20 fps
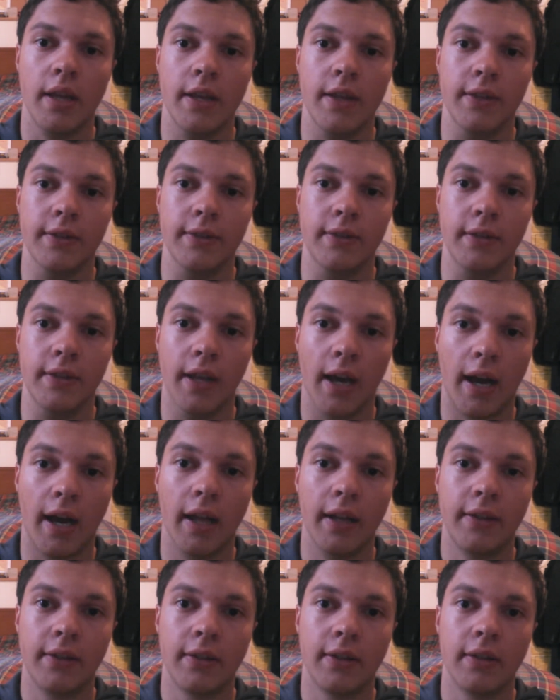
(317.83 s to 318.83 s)
is
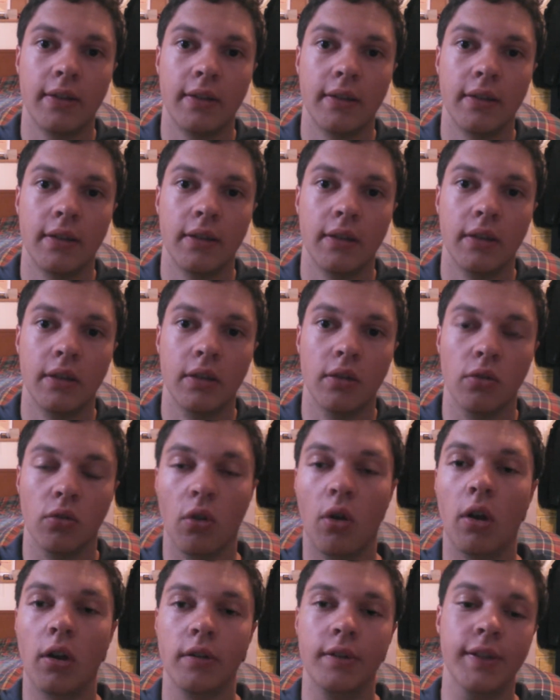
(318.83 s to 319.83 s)
not
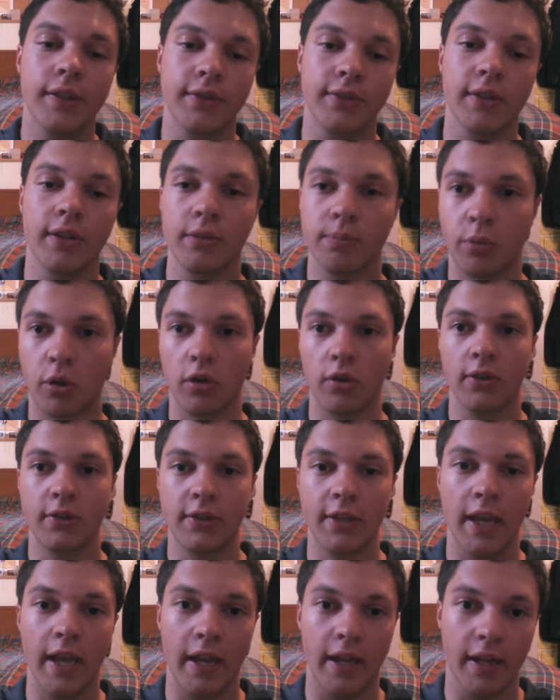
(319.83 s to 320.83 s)
long distance per
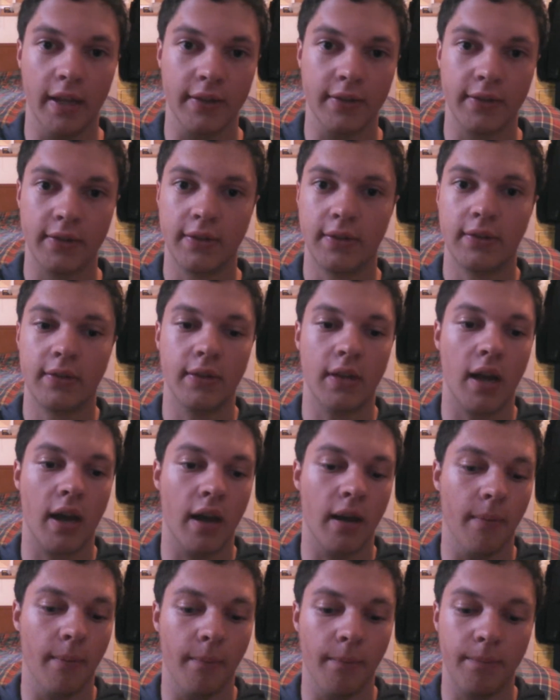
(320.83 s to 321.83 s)
se. It's
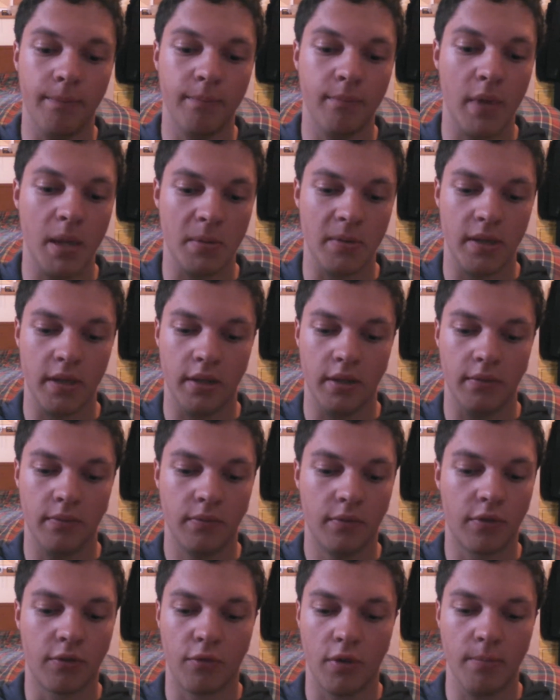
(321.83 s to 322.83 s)
um, maybe
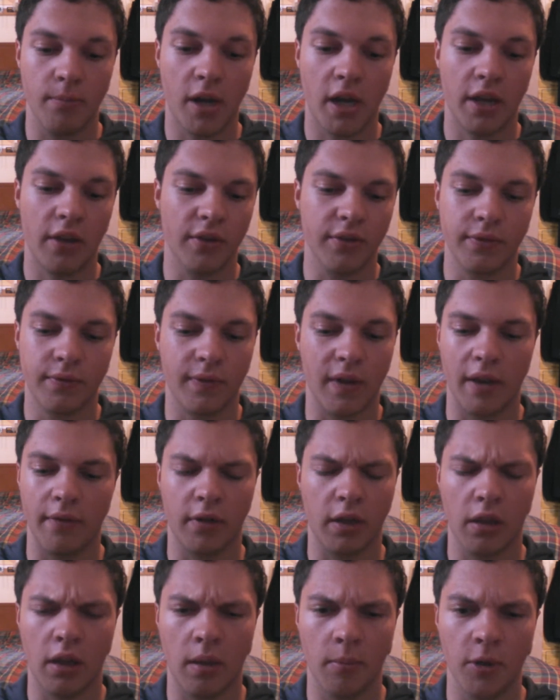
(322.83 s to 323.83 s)
three miles, five
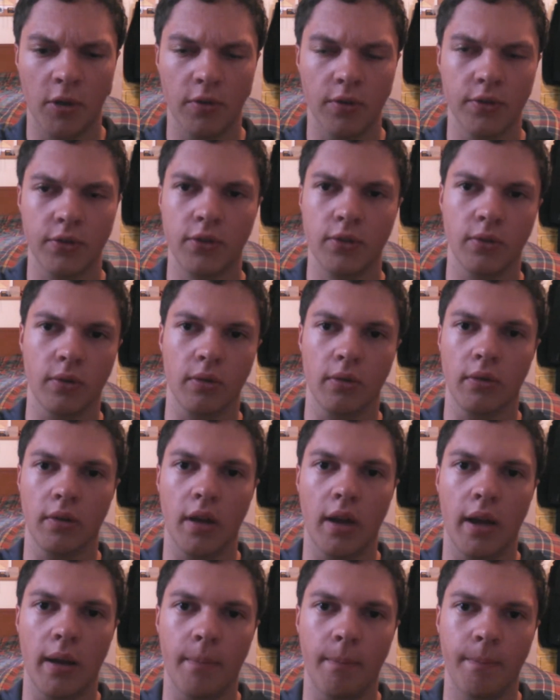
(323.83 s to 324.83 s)
kilometers, or
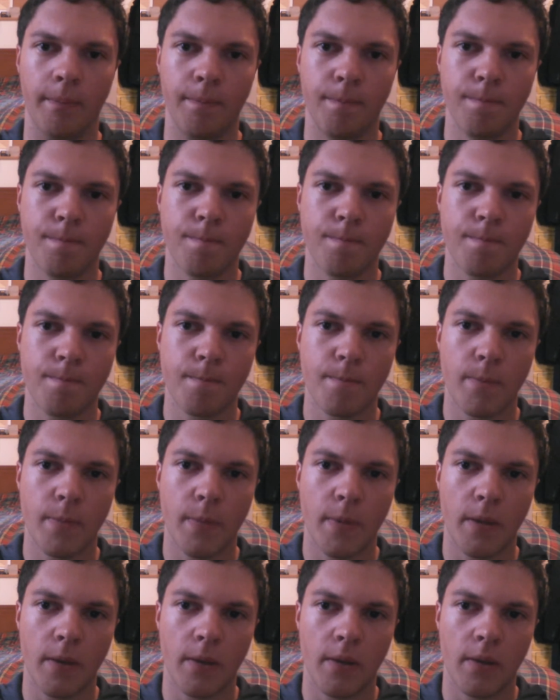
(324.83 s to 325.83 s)
um,
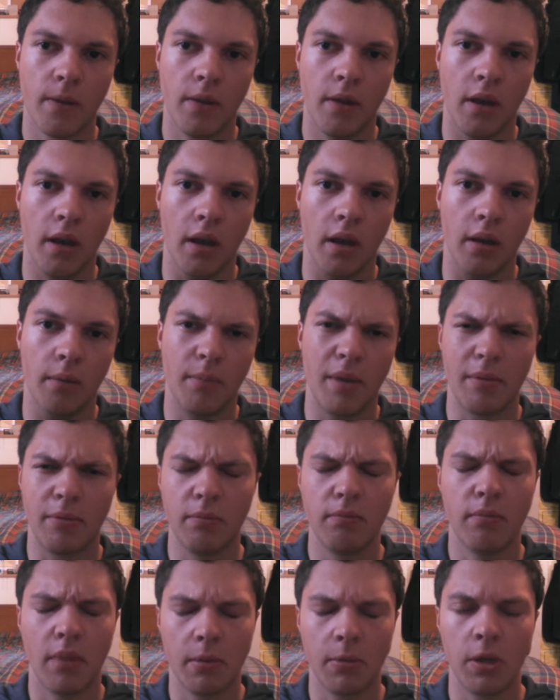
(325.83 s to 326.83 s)
uh, maybe
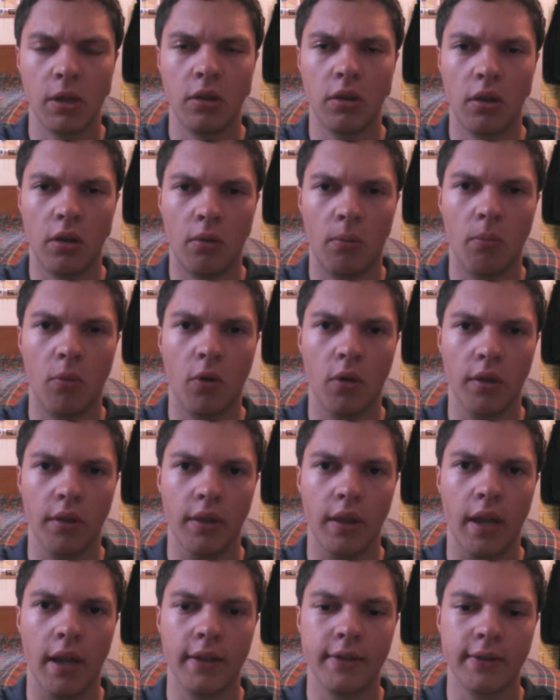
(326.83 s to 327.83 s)
maybe a little more
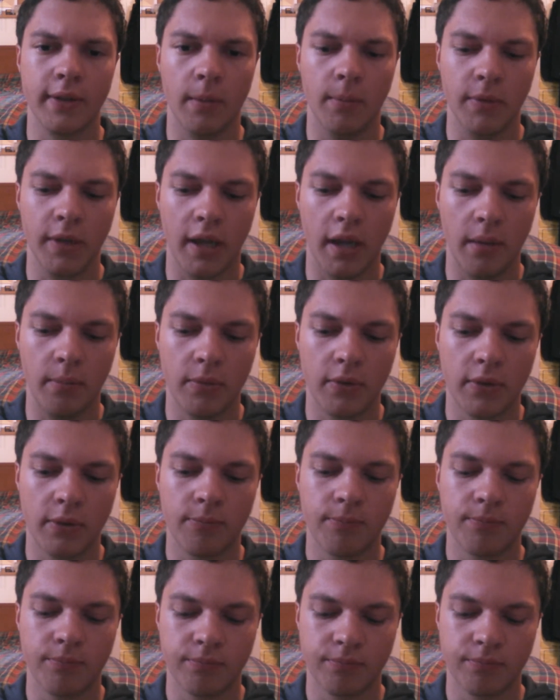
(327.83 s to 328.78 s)
than that sometimes.